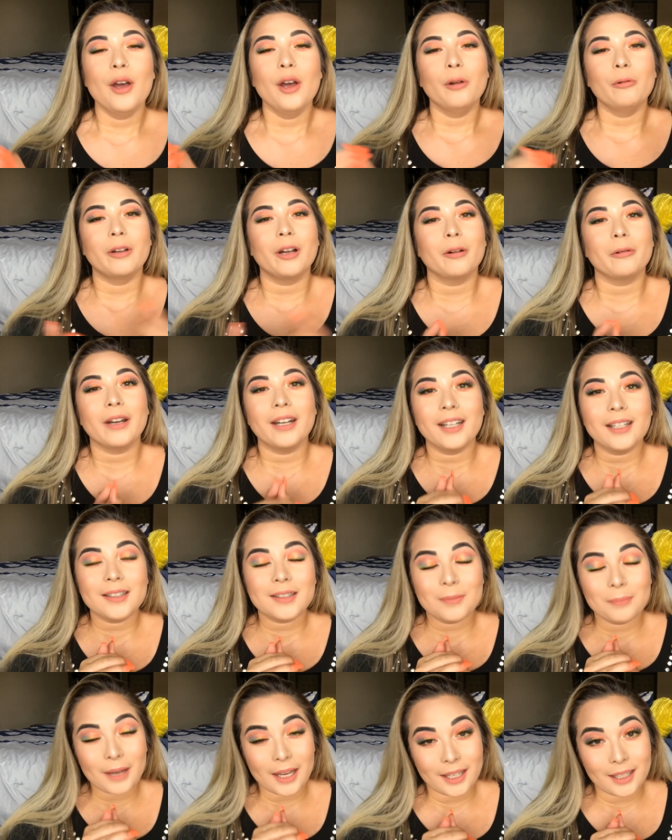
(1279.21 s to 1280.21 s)
We already
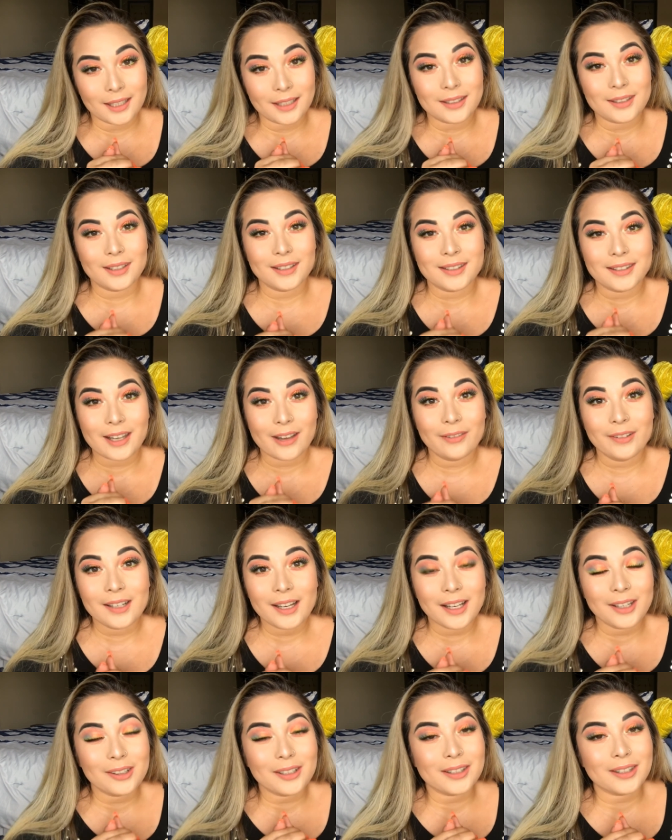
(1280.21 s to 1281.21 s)
made it to
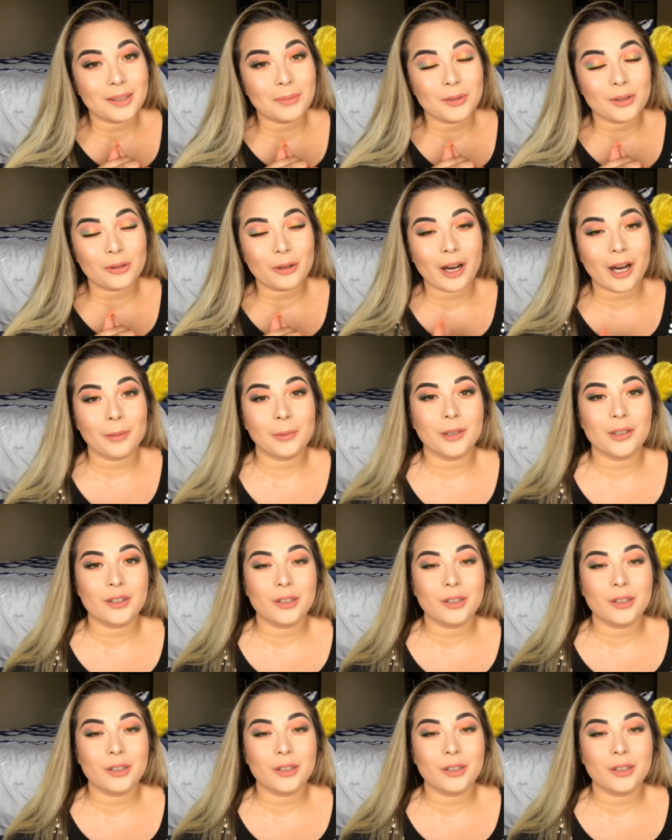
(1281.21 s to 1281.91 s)
700 subscribers,